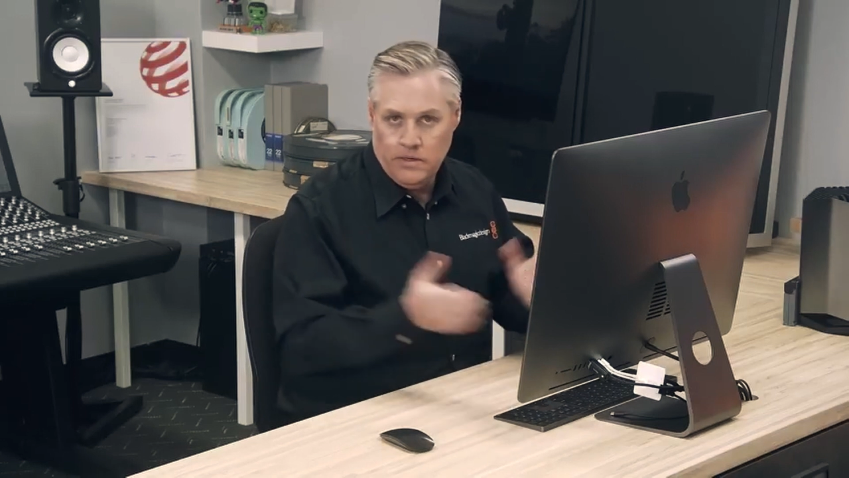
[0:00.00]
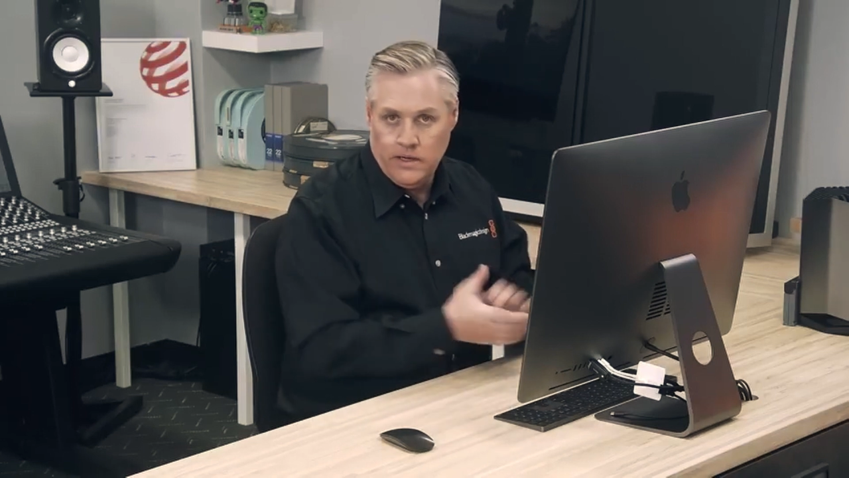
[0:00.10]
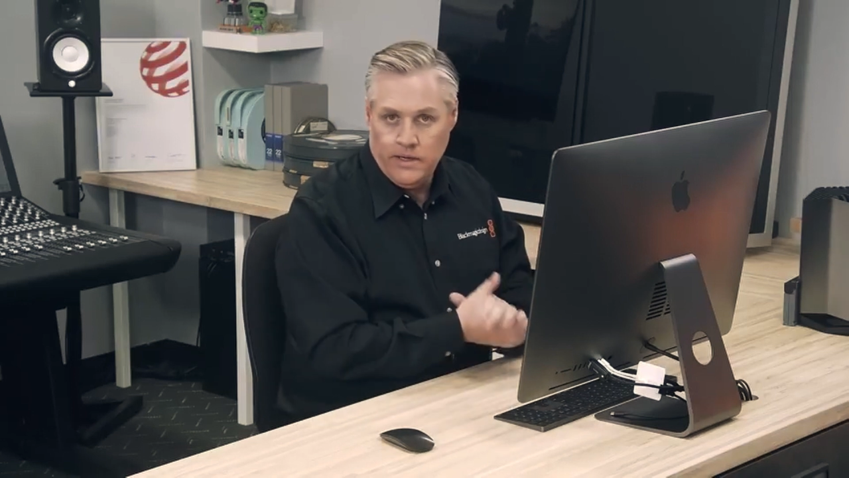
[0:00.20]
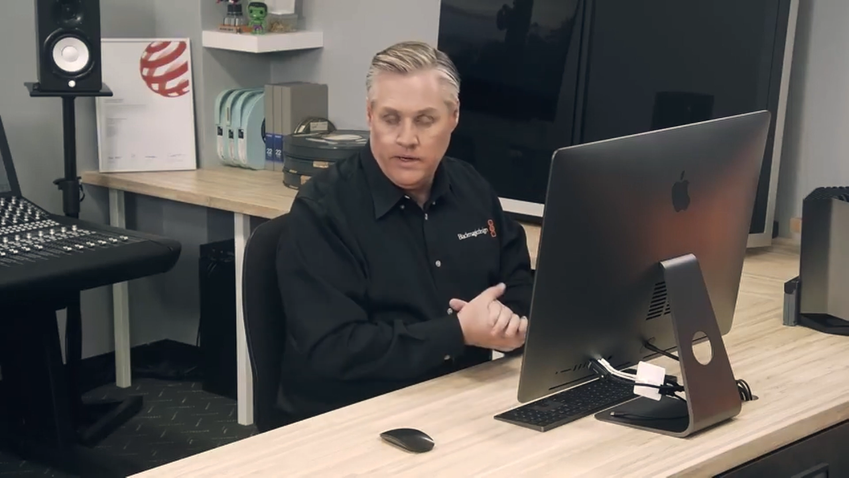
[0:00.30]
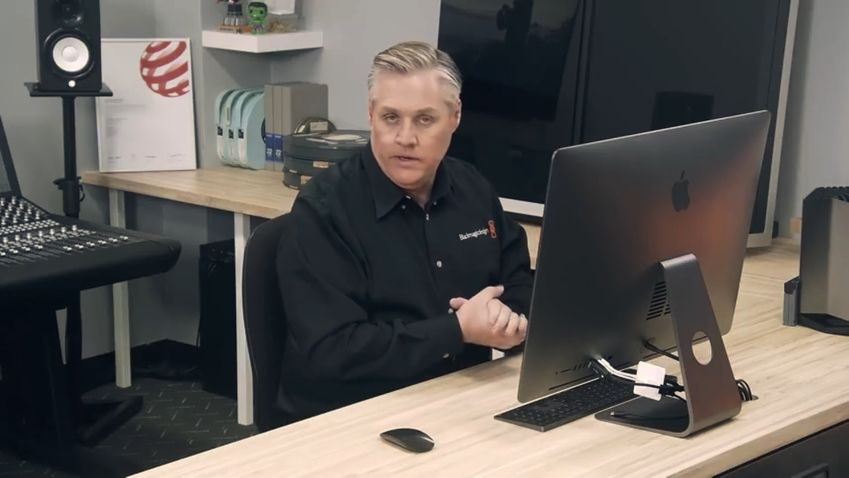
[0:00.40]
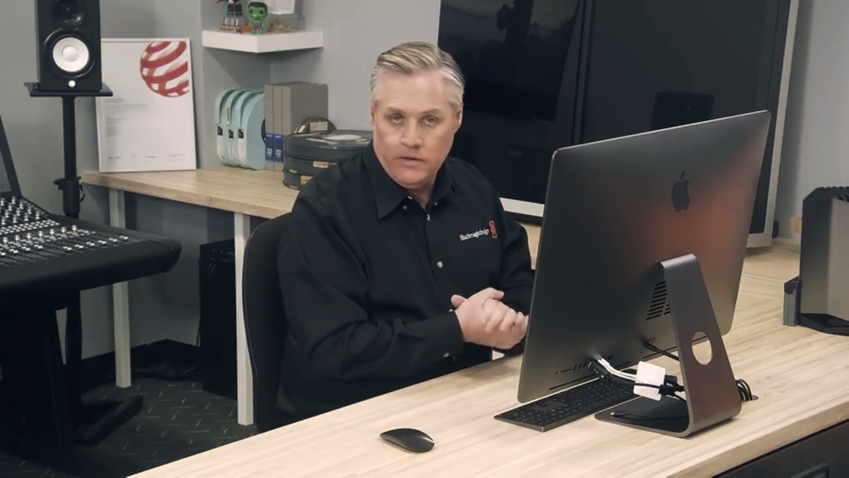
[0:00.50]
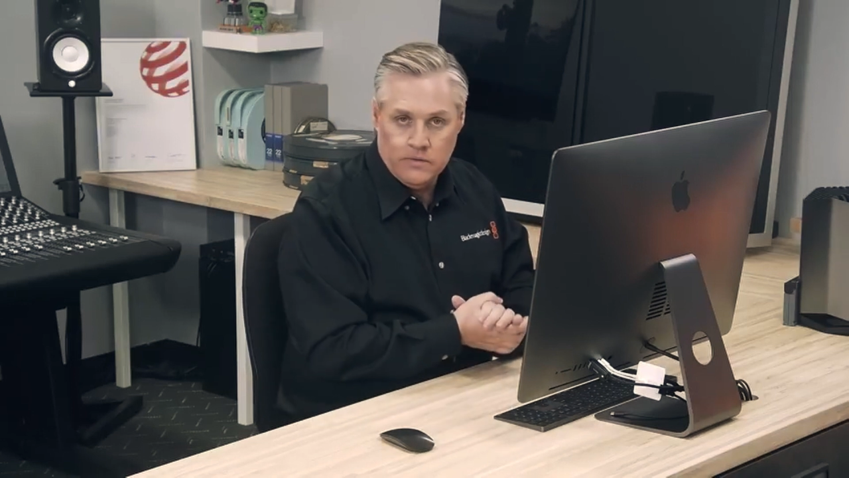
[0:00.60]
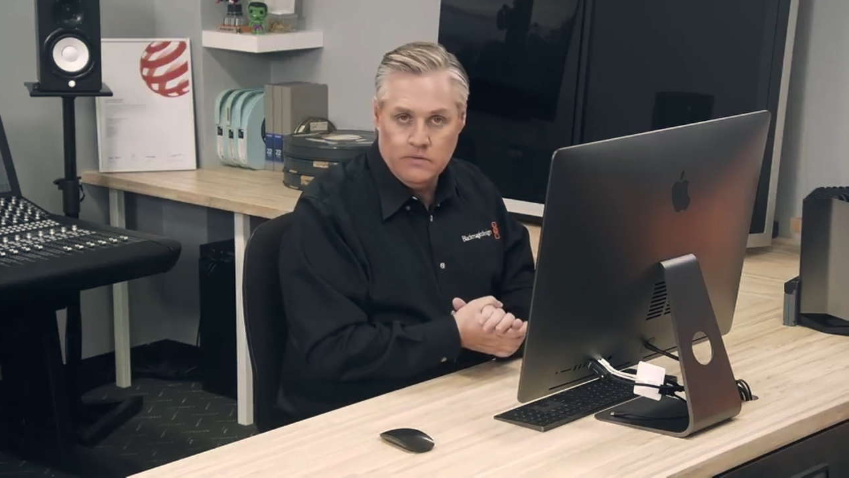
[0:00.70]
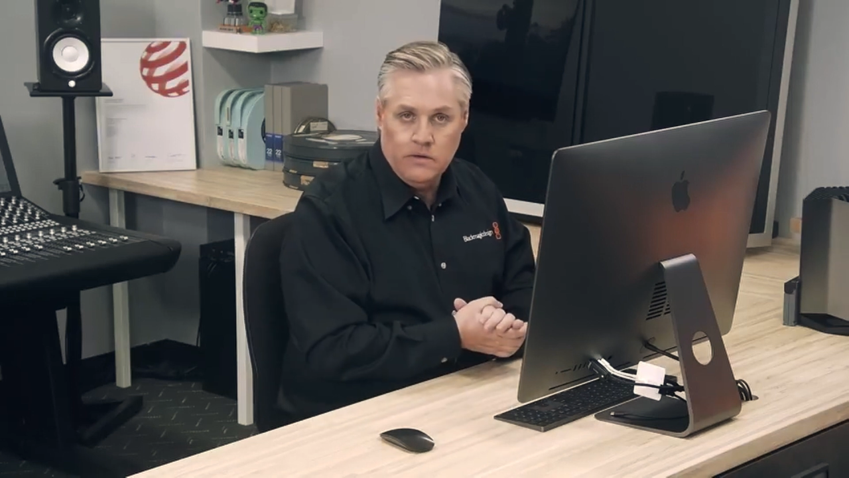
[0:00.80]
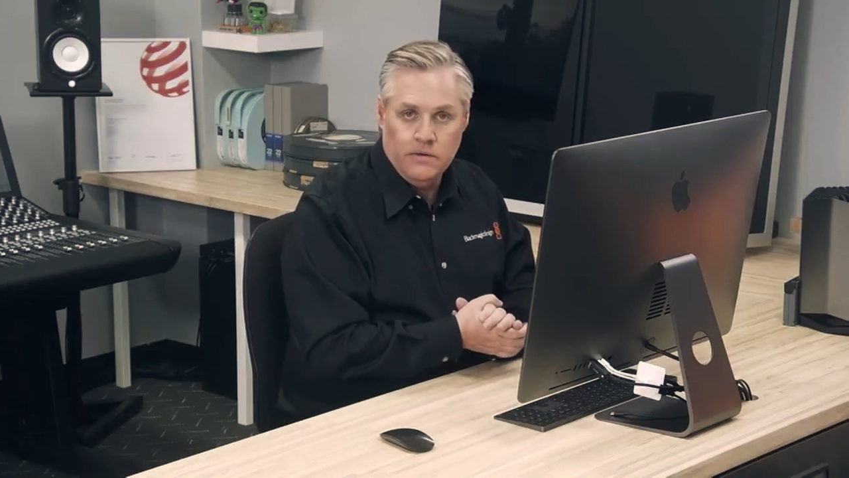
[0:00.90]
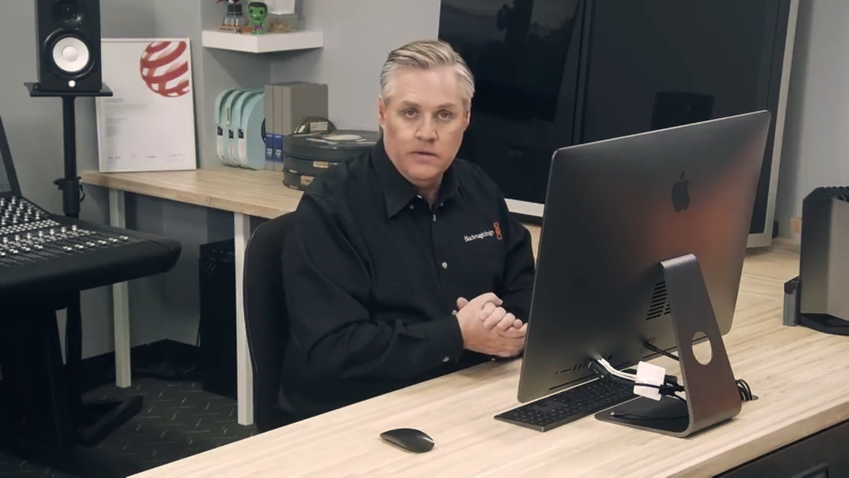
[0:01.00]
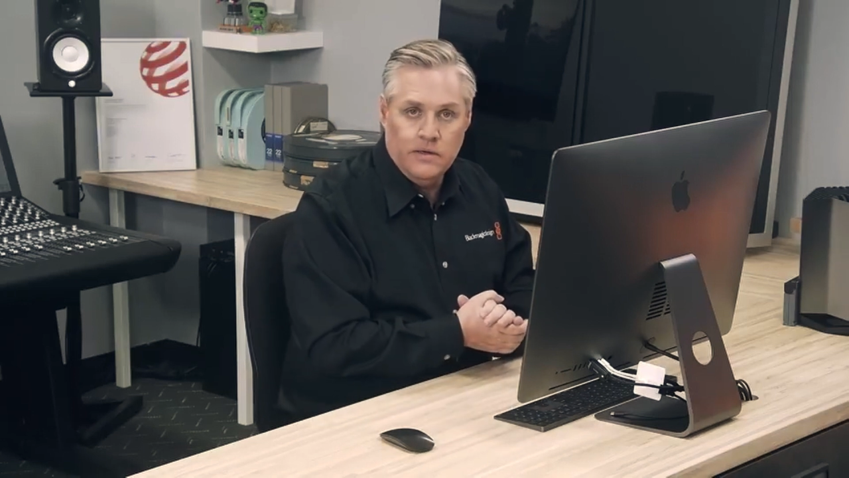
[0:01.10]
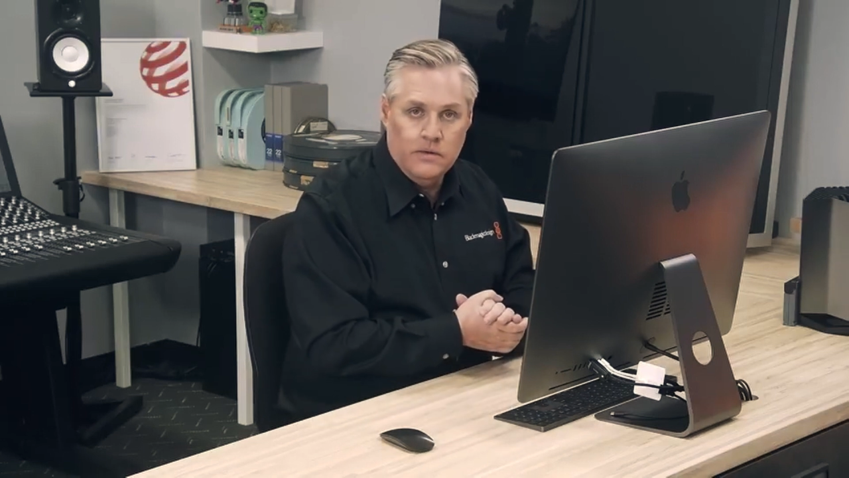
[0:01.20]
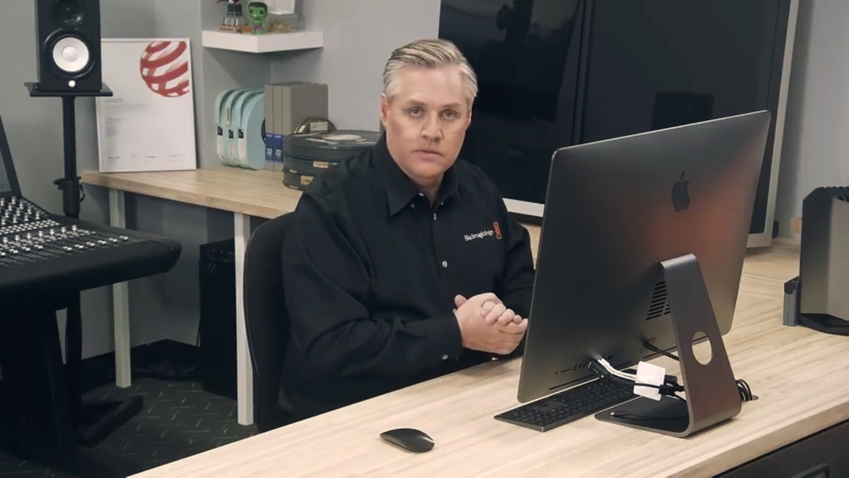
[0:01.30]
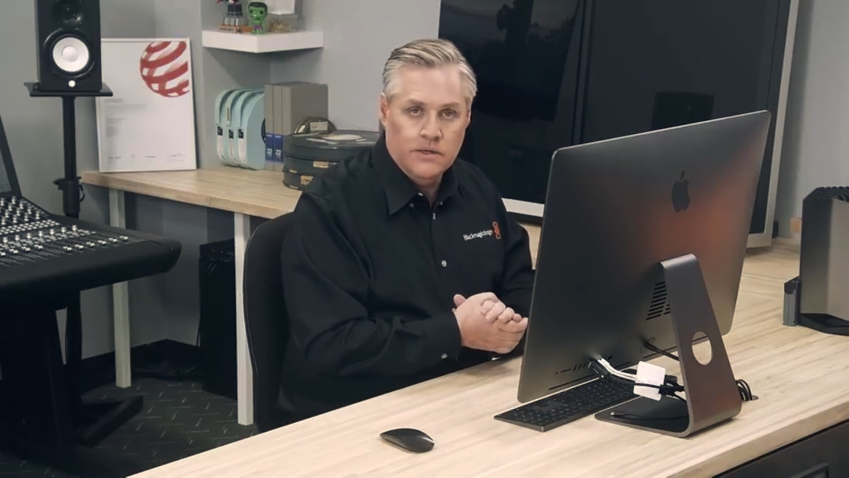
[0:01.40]
editing
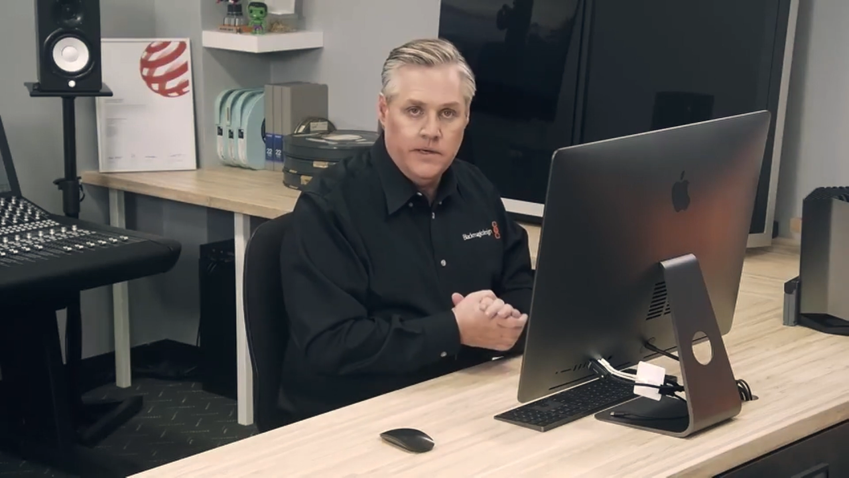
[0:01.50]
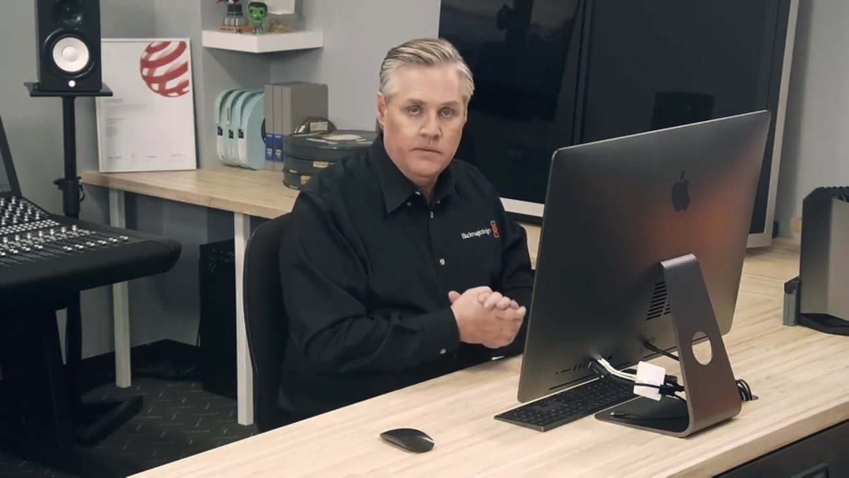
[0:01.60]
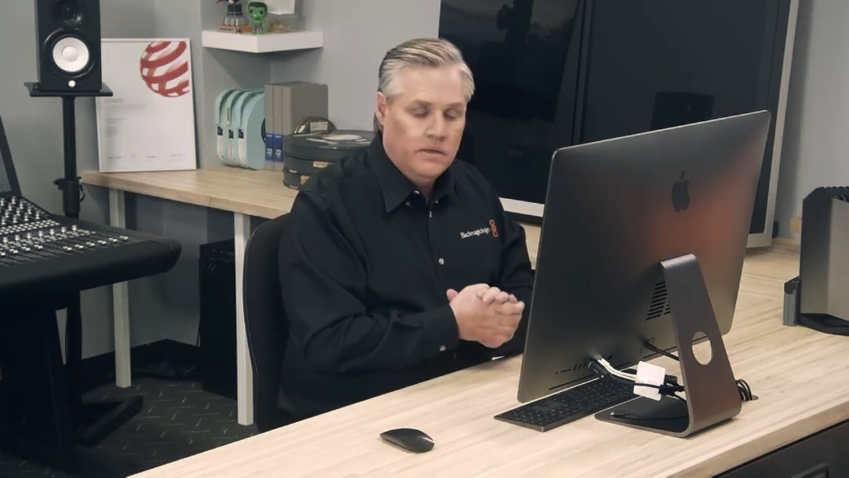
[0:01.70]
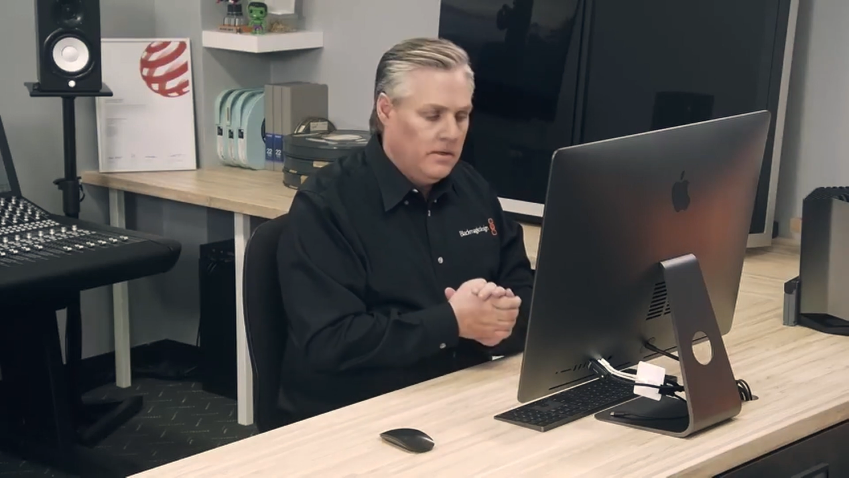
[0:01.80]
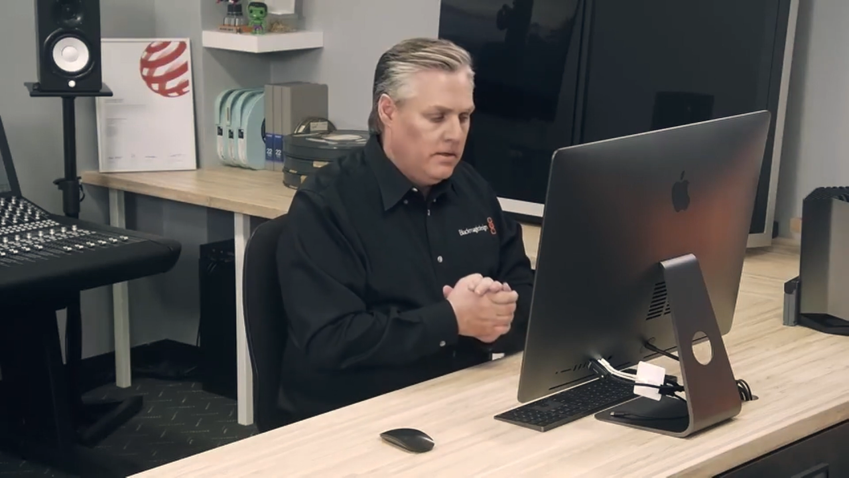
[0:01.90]
on set.